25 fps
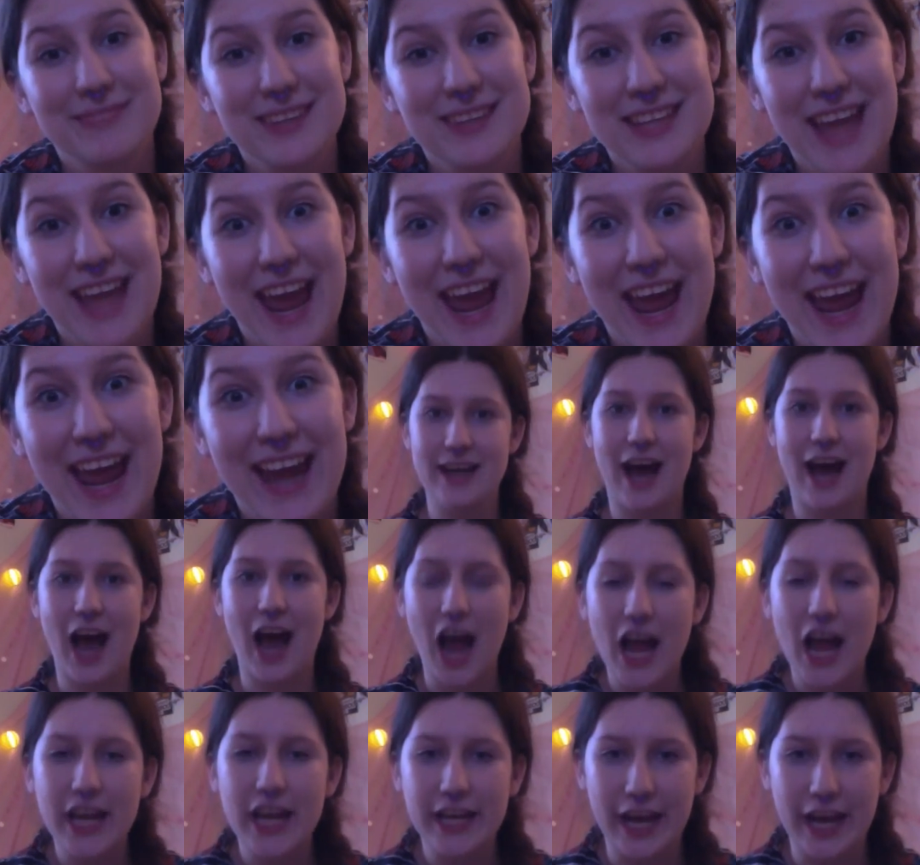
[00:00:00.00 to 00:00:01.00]
Yay!
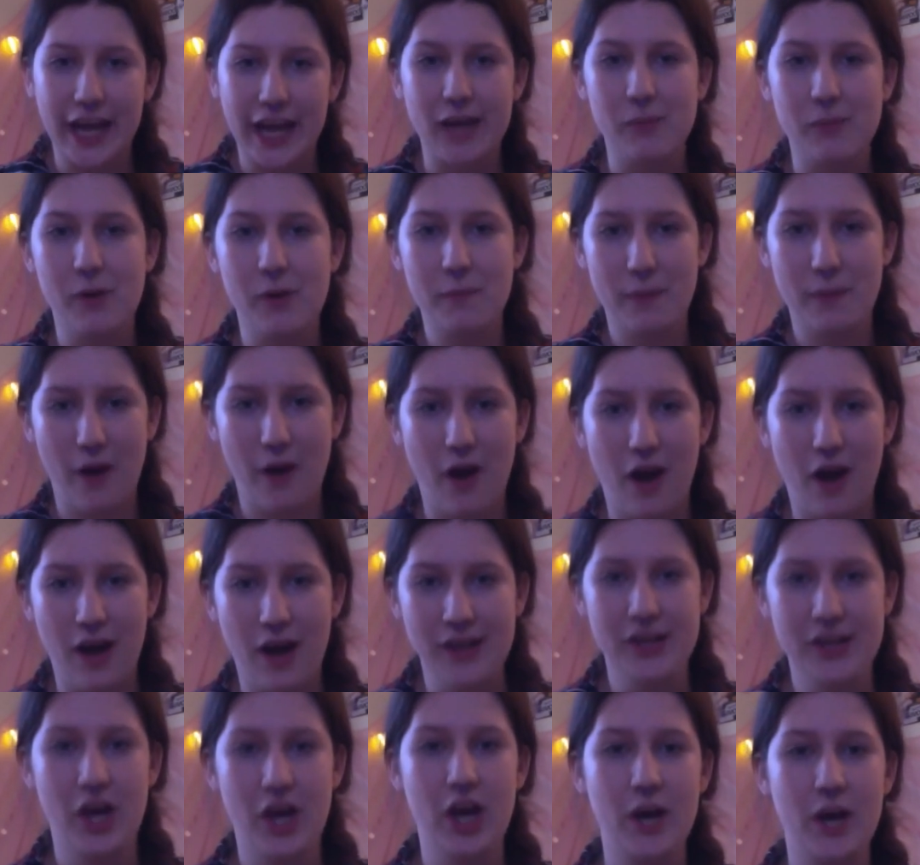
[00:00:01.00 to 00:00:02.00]
I came
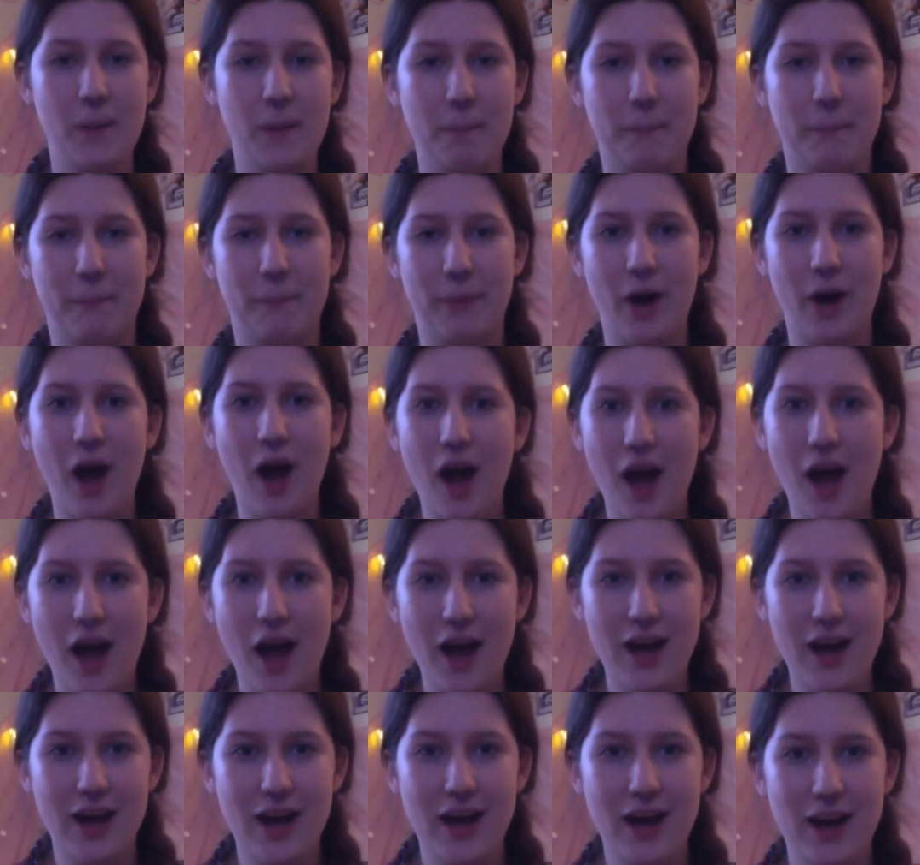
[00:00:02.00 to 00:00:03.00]
upon a
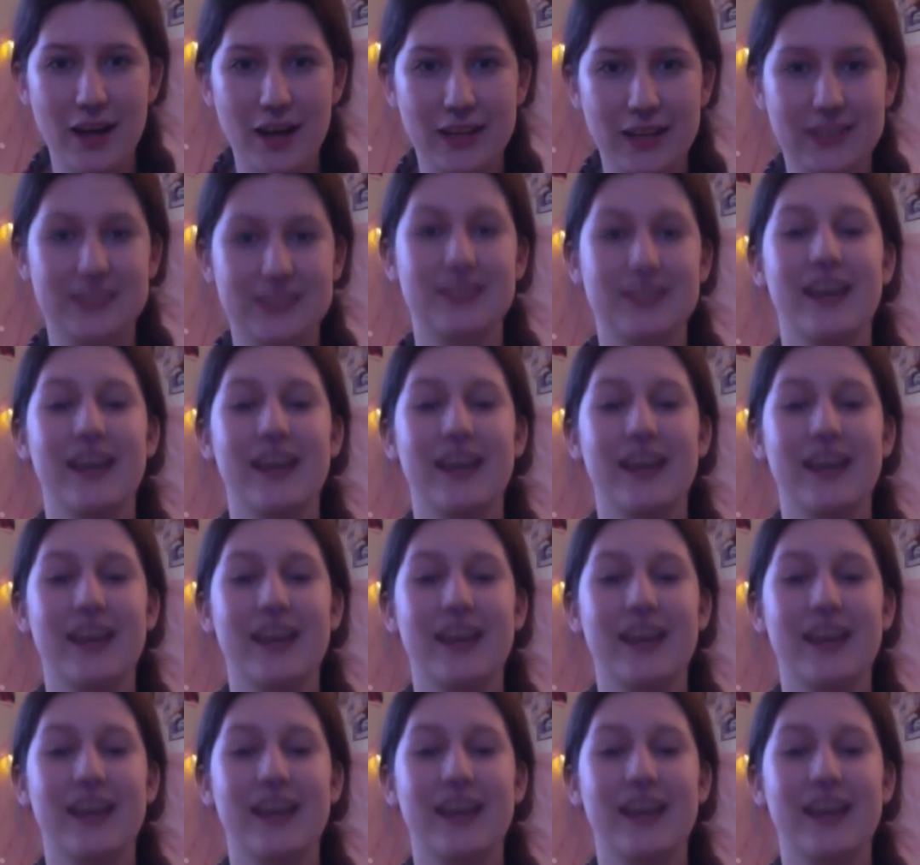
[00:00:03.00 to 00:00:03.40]
box!